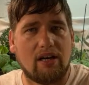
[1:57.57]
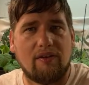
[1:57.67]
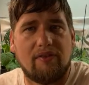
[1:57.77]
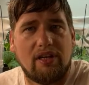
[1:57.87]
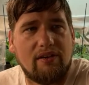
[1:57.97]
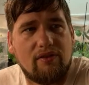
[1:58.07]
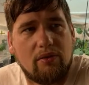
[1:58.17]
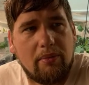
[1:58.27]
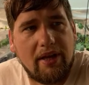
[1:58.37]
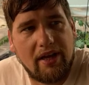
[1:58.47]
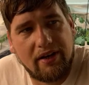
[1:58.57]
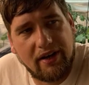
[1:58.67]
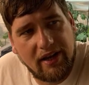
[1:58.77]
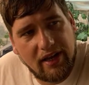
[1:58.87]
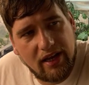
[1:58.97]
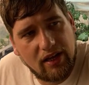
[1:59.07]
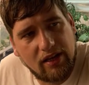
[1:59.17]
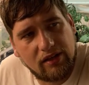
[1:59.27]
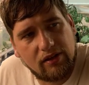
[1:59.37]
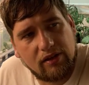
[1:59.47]
I'll have to leave it up there and
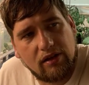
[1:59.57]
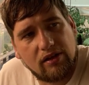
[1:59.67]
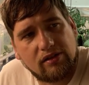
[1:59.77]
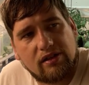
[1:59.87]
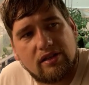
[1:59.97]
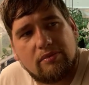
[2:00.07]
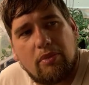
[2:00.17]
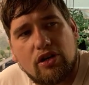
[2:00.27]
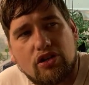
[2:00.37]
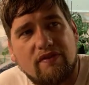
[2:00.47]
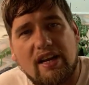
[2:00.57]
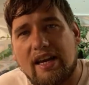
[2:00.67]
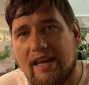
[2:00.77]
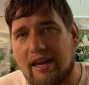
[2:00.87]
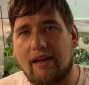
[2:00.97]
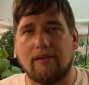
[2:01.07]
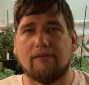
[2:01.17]
dispatch a bit later.